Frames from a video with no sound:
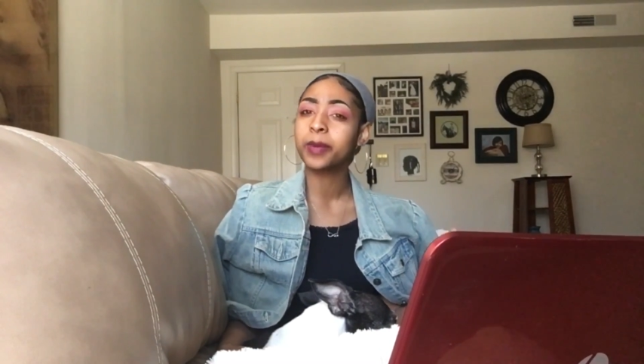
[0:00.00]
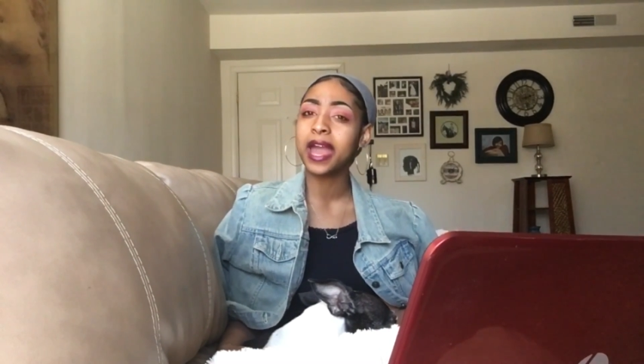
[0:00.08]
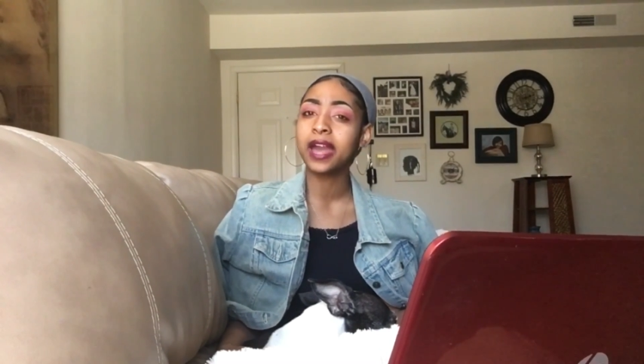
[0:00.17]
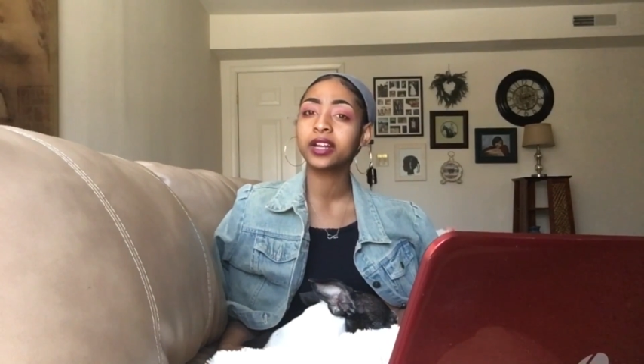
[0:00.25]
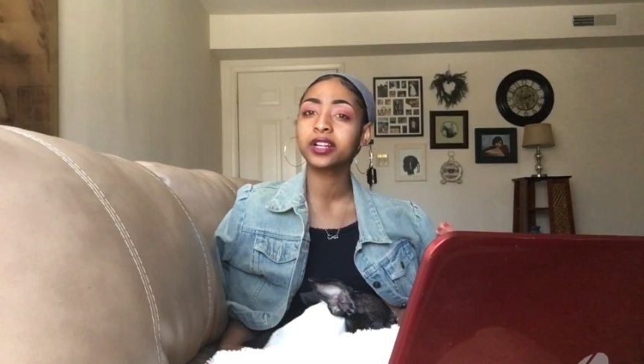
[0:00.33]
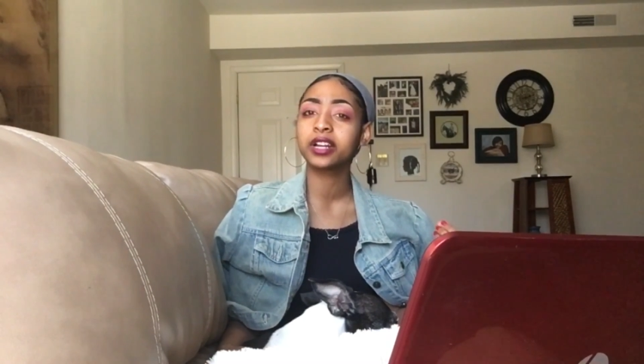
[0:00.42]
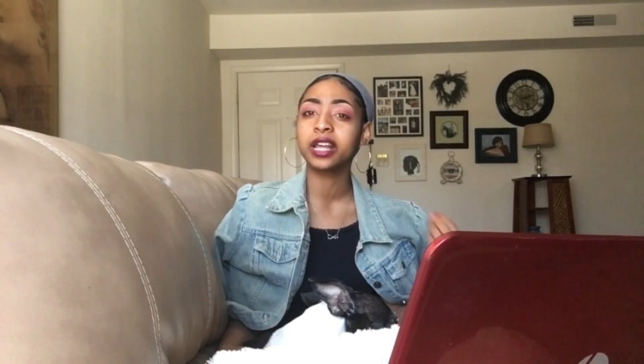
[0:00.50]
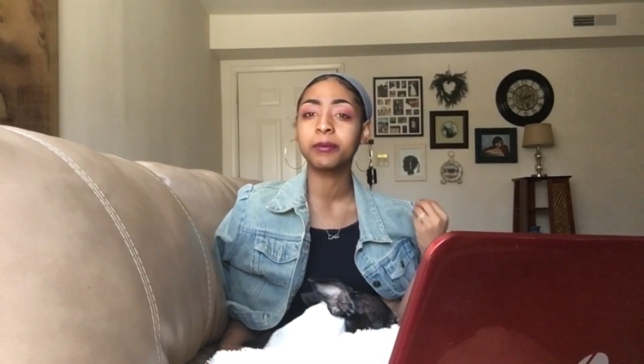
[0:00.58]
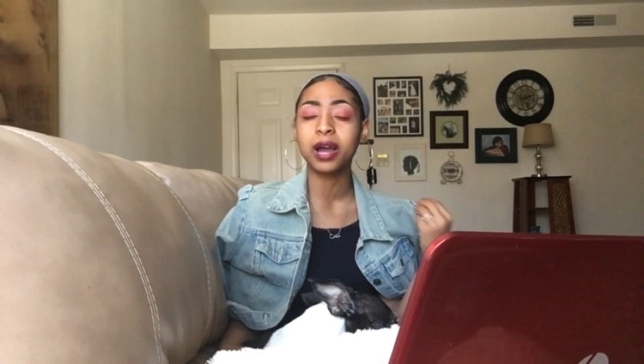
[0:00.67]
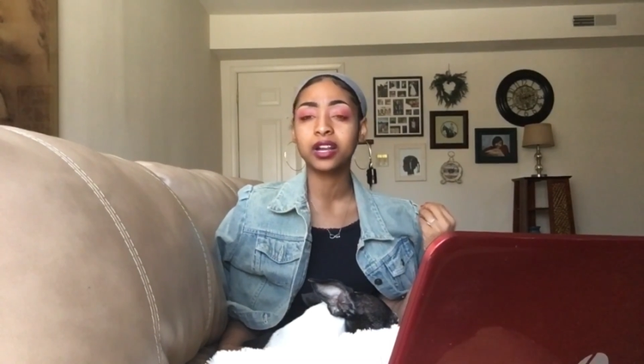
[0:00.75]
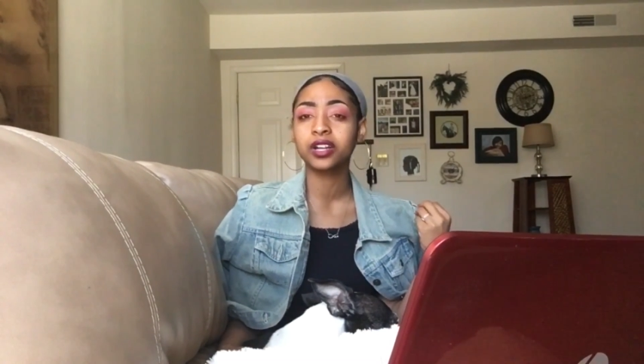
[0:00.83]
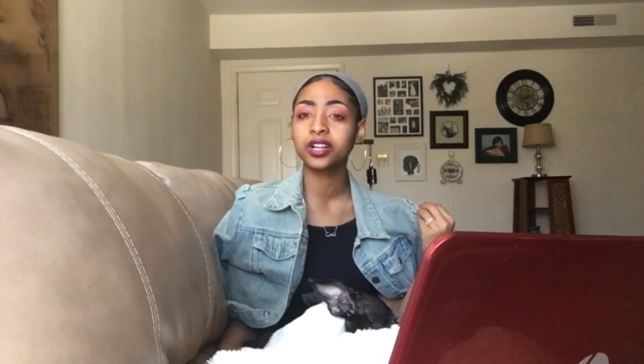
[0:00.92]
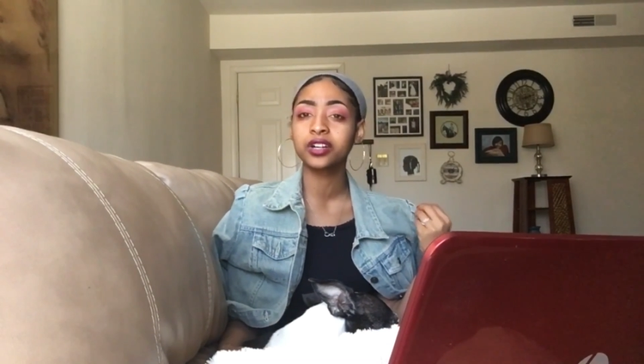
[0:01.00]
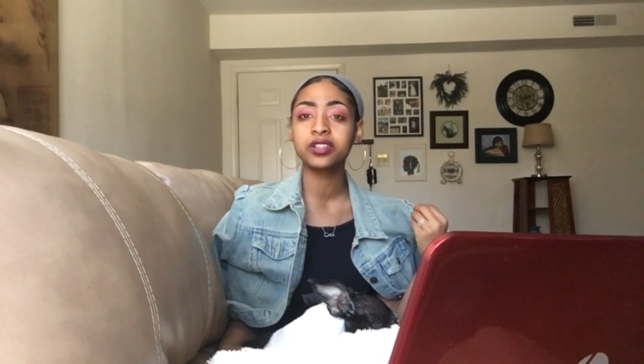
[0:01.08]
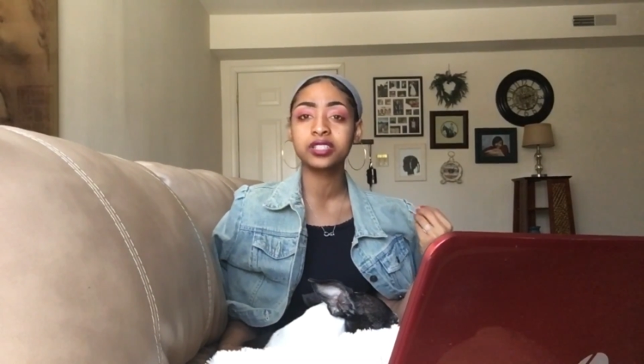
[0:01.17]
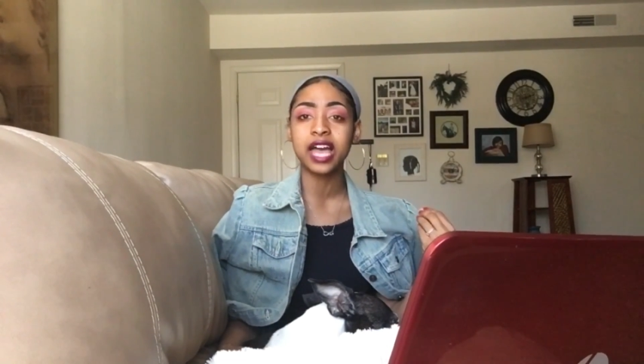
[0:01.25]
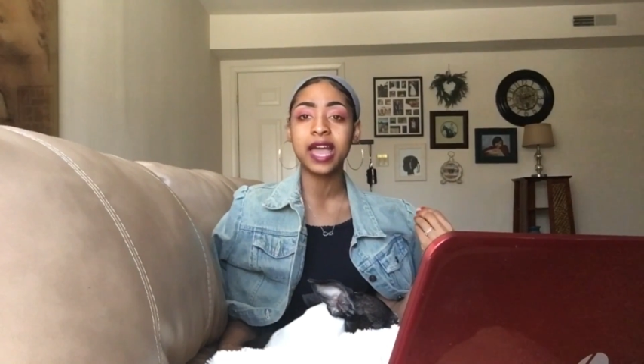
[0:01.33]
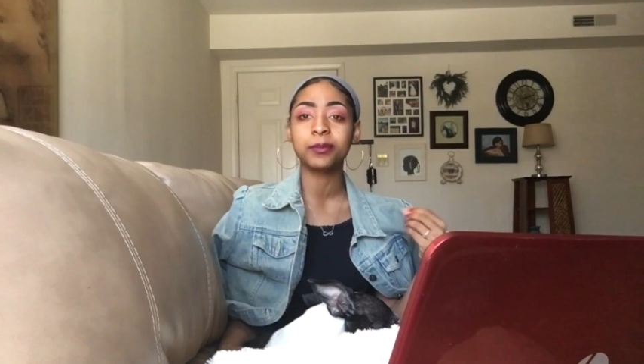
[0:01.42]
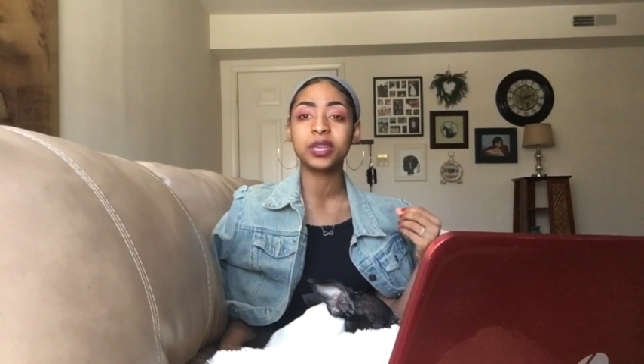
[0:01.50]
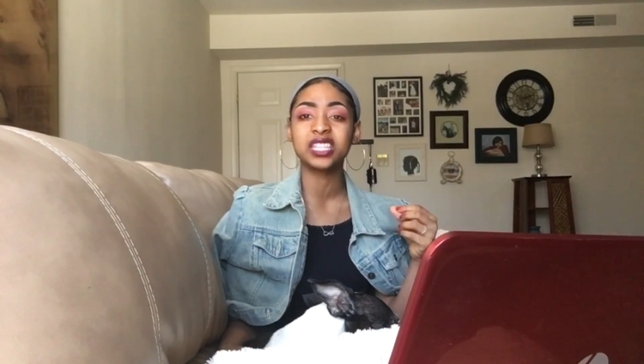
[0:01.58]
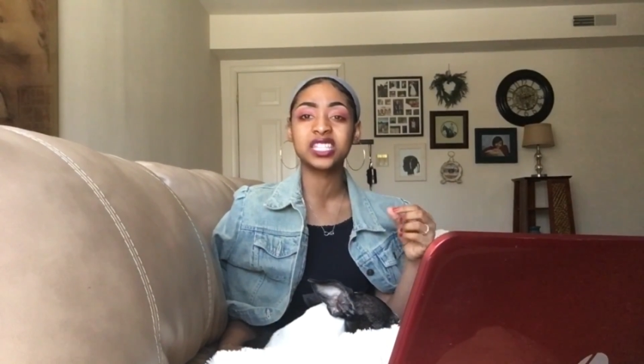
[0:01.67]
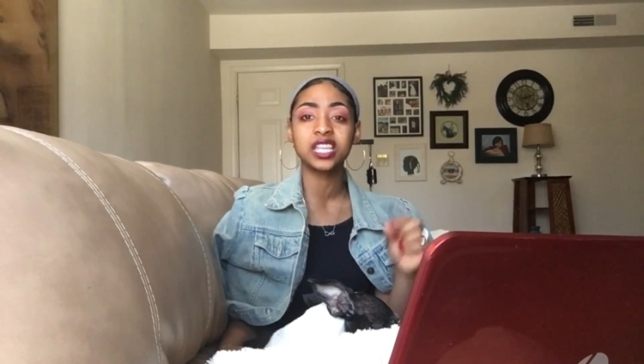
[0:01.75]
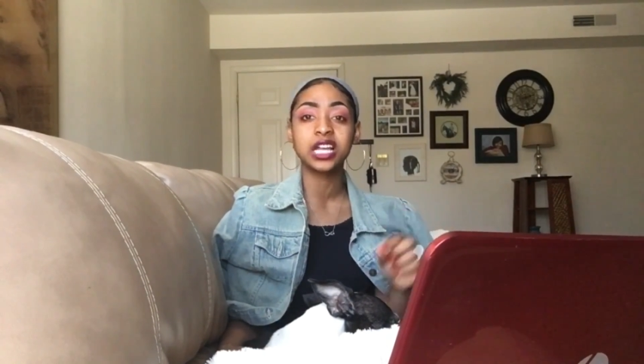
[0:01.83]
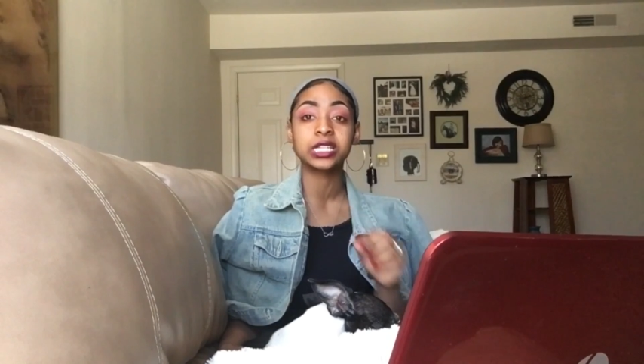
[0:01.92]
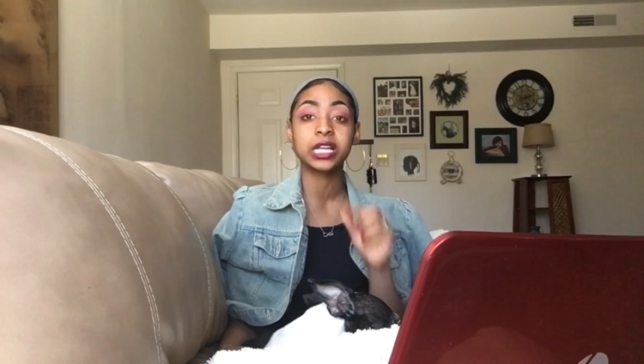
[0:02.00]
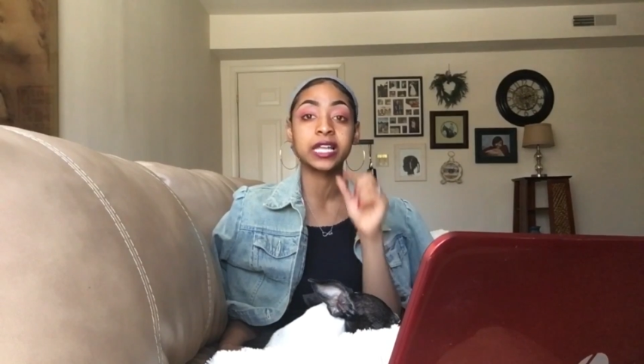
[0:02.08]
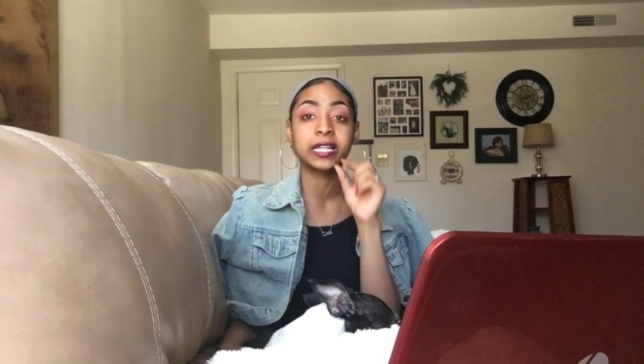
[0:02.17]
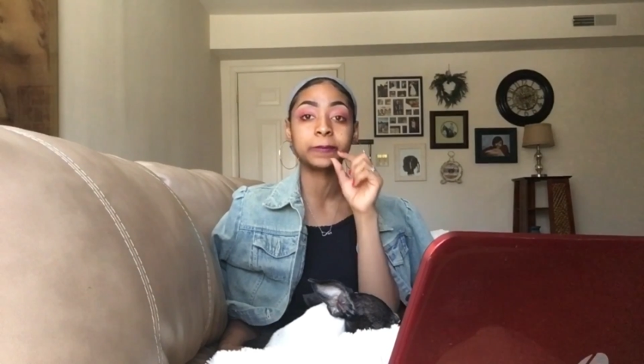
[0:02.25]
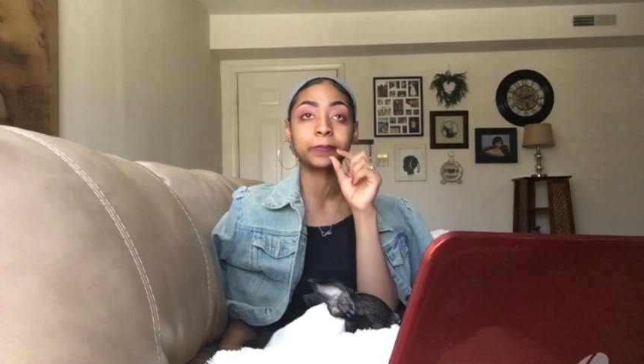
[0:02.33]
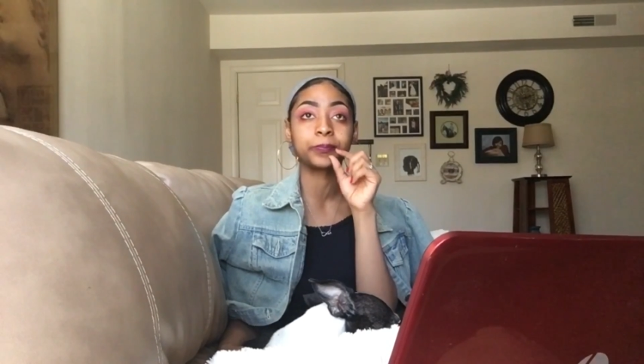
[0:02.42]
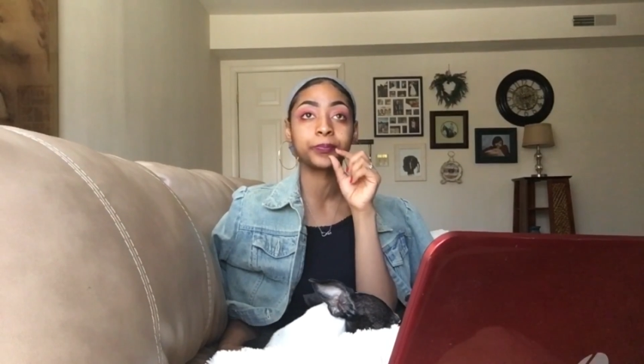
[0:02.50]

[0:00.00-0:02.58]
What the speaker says: pattern and my curl type is such a